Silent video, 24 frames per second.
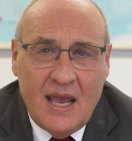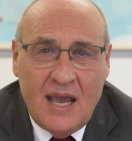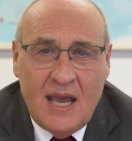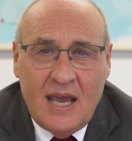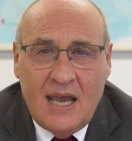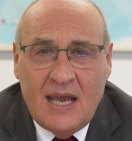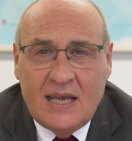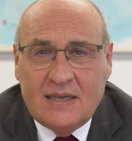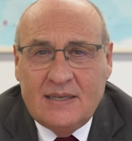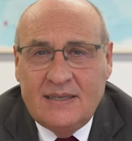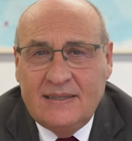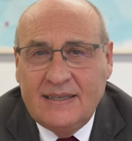
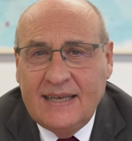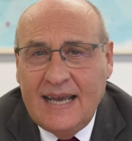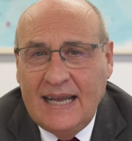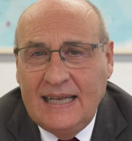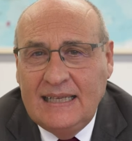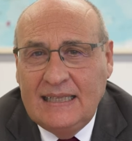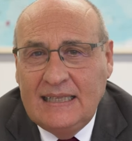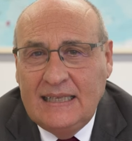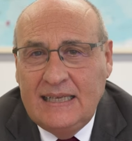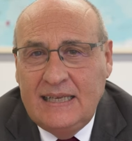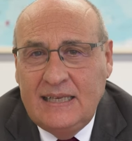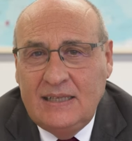as it
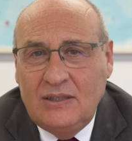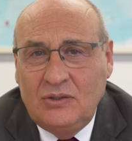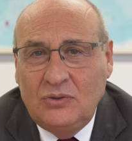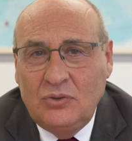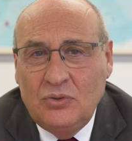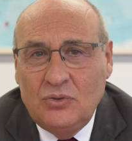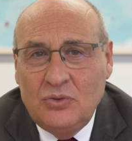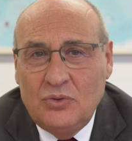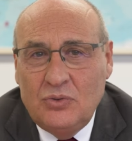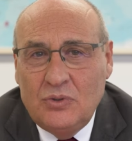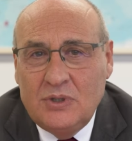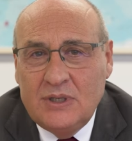can lead
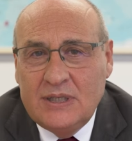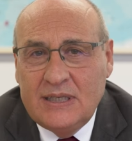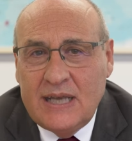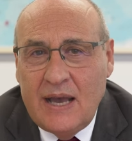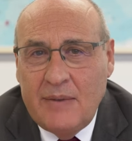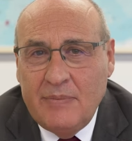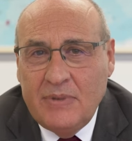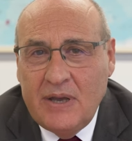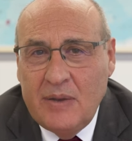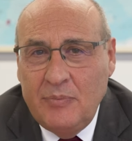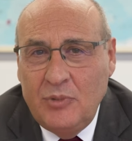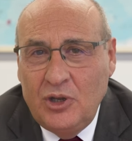to
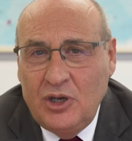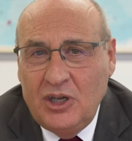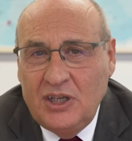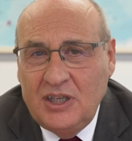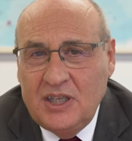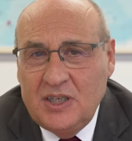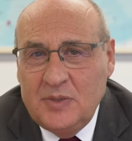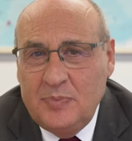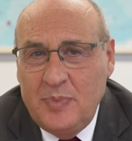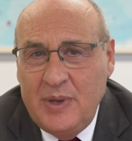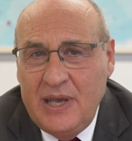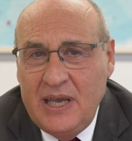some
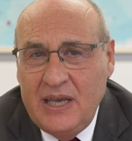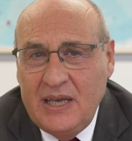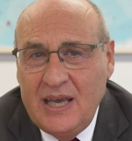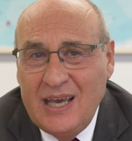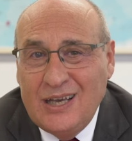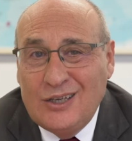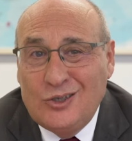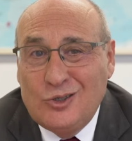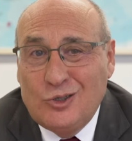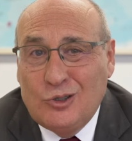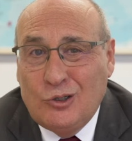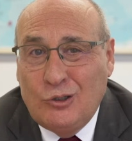communities being
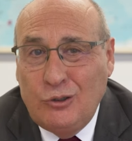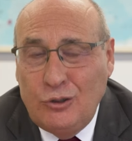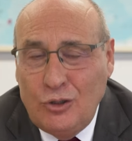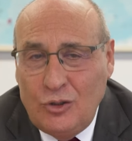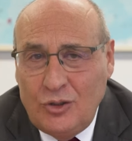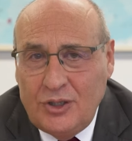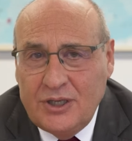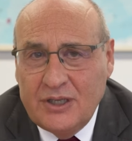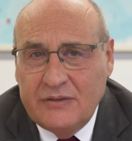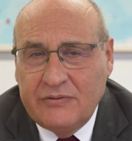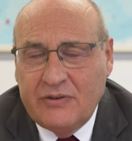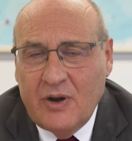
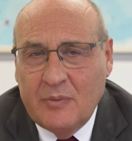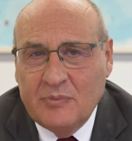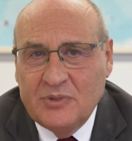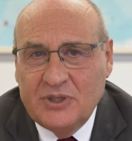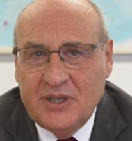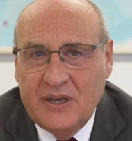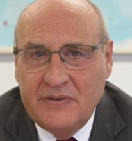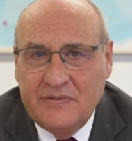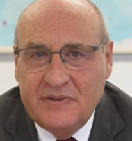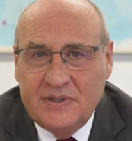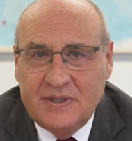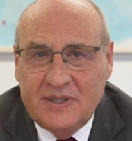excluded from
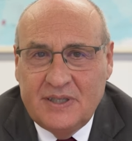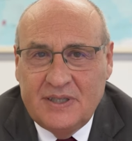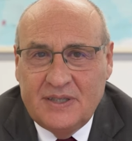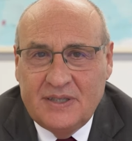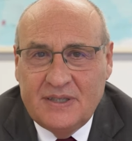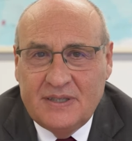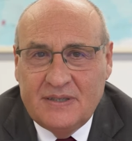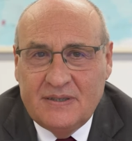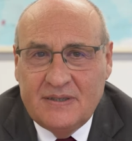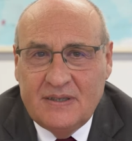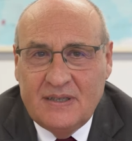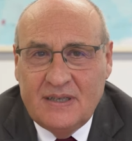services
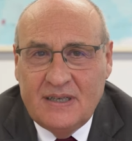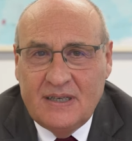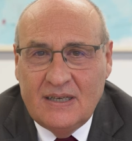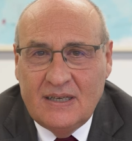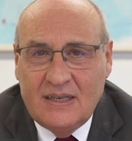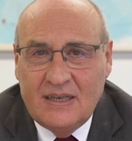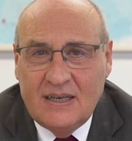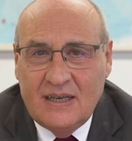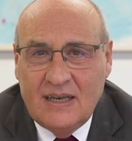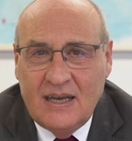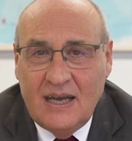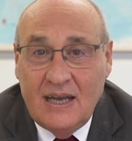
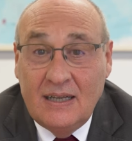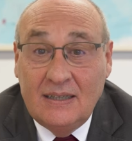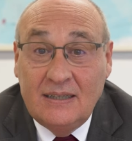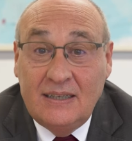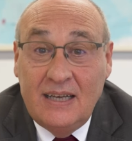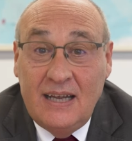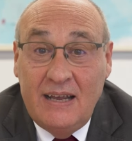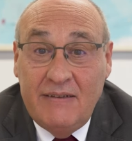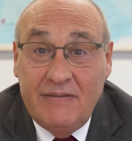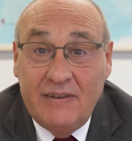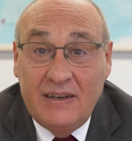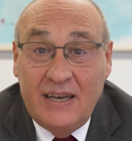and
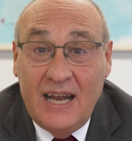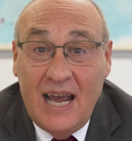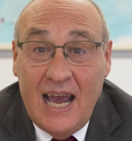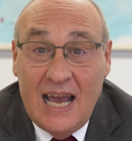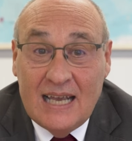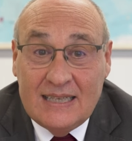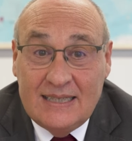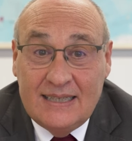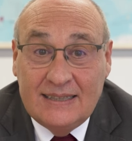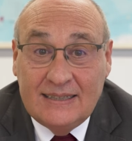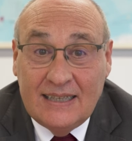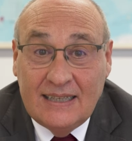even
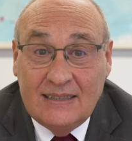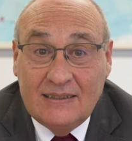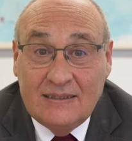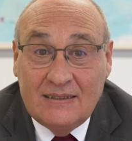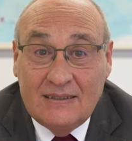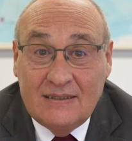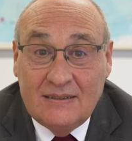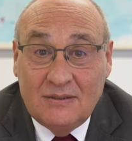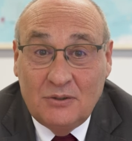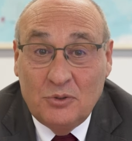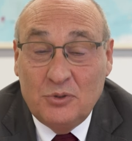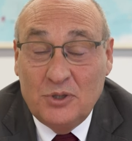hesitant
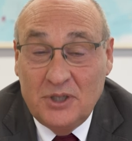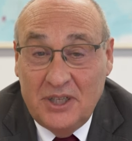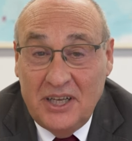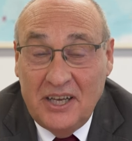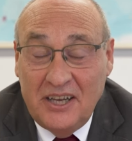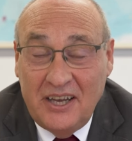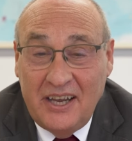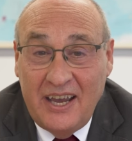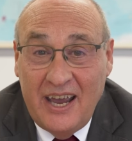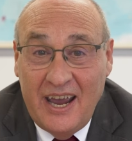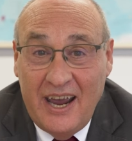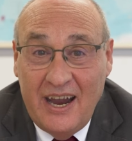to
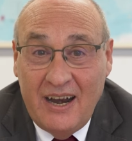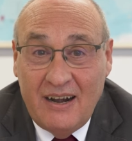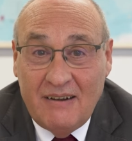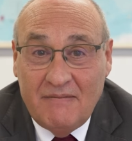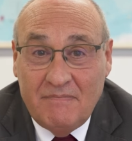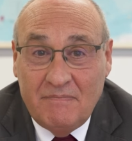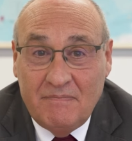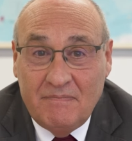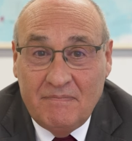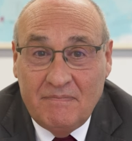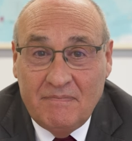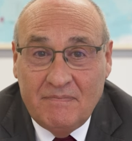seek care.
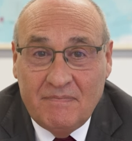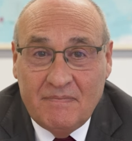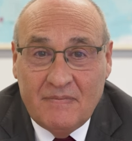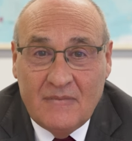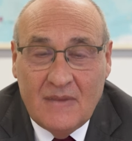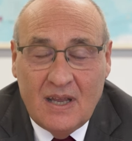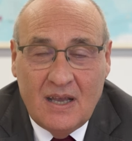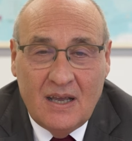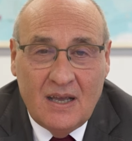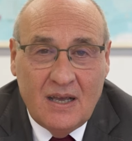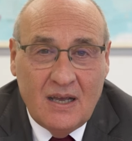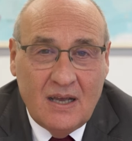
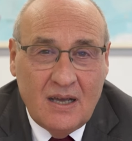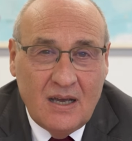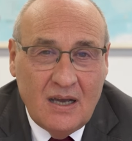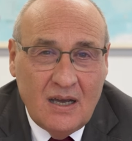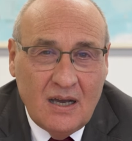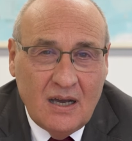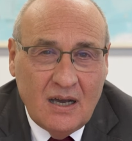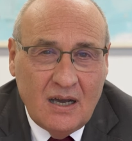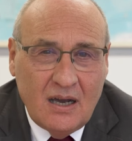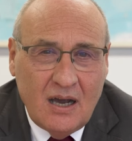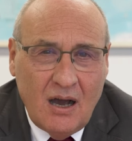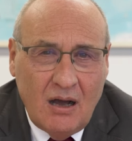
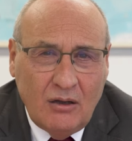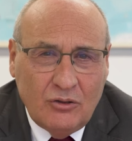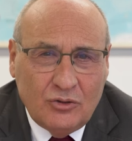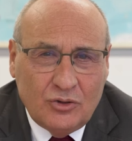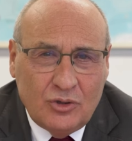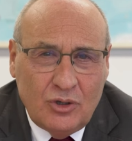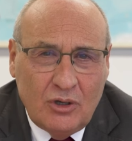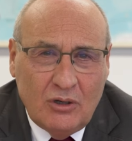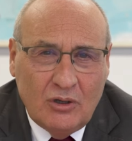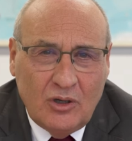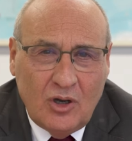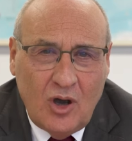
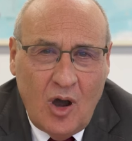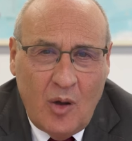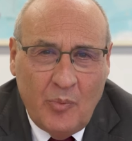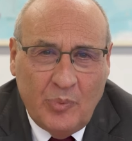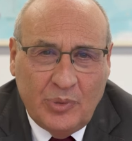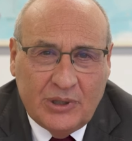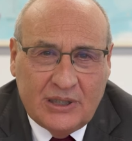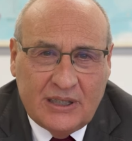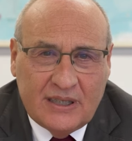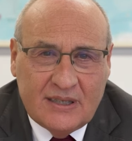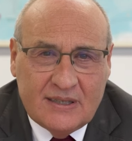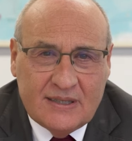Cultural
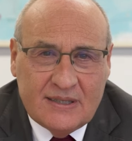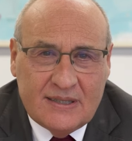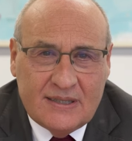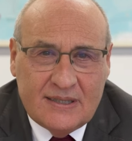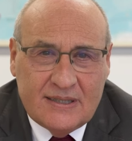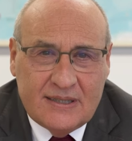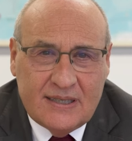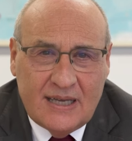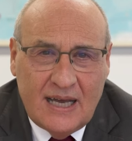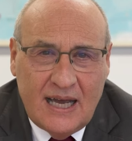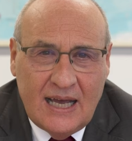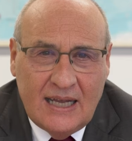competence
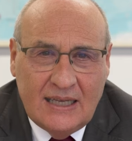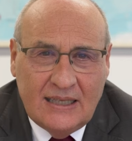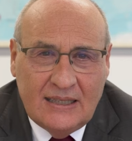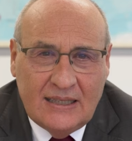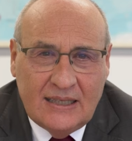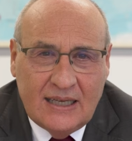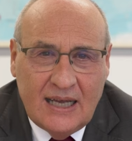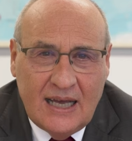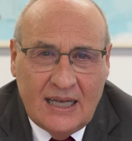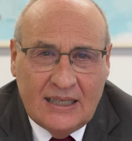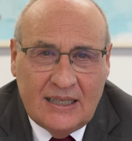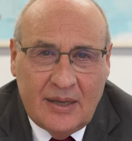and
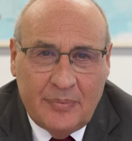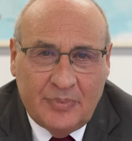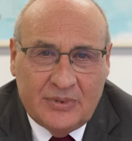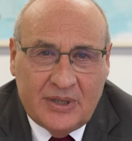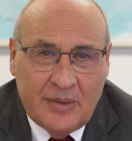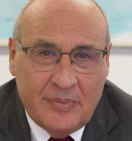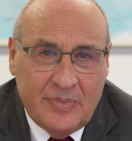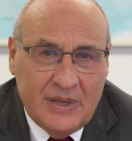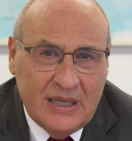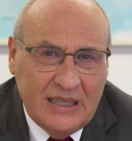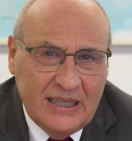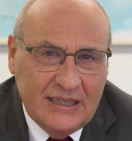
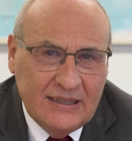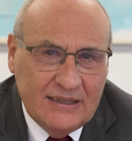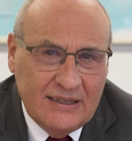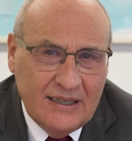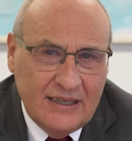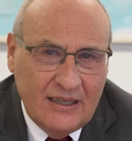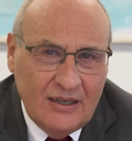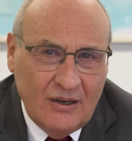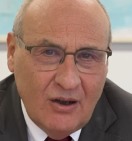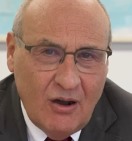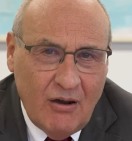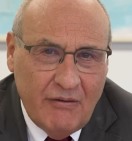
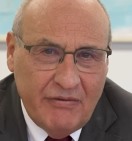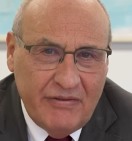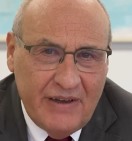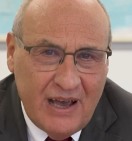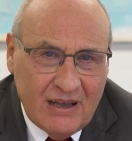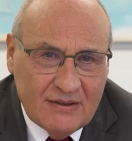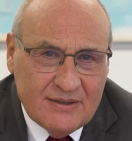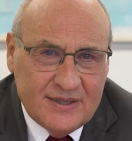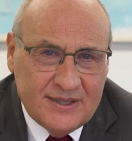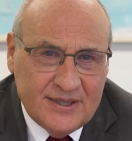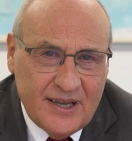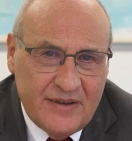adaptability of
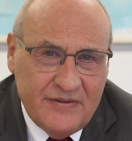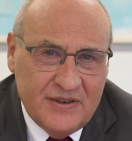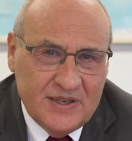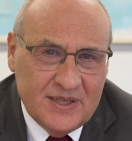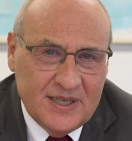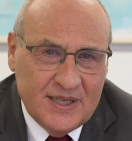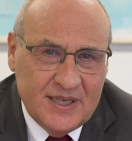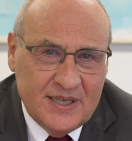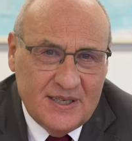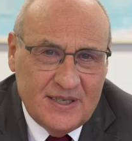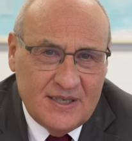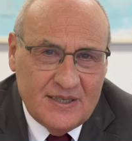health
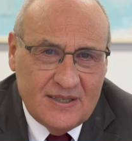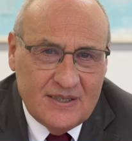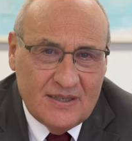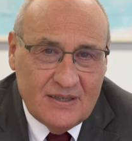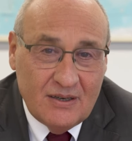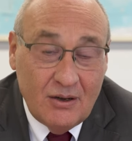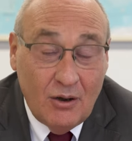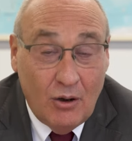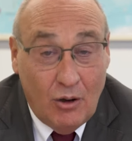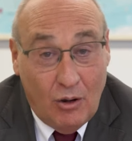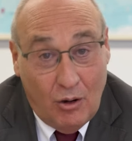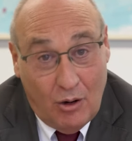services,
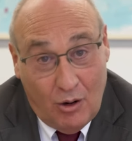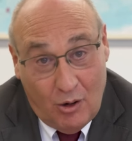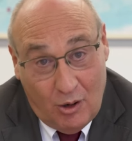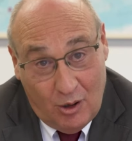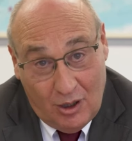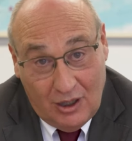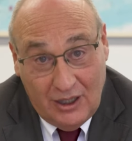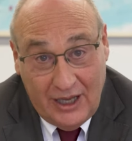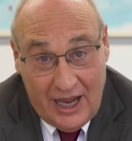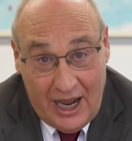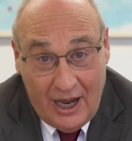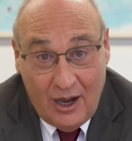or
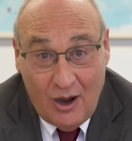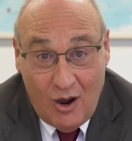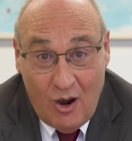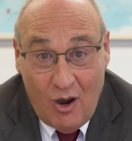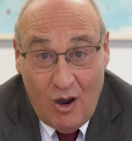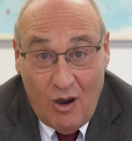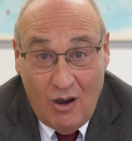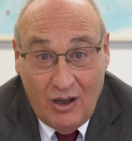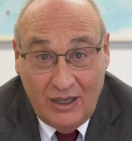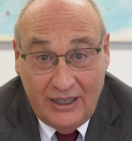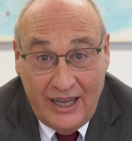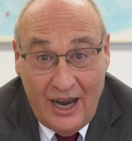lack
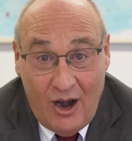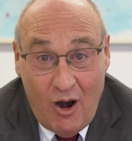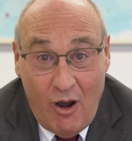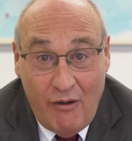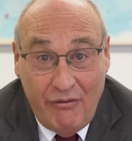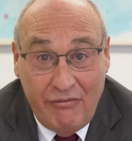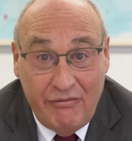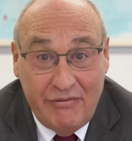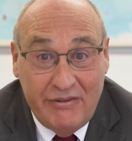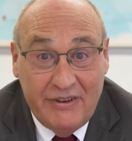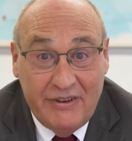thereof,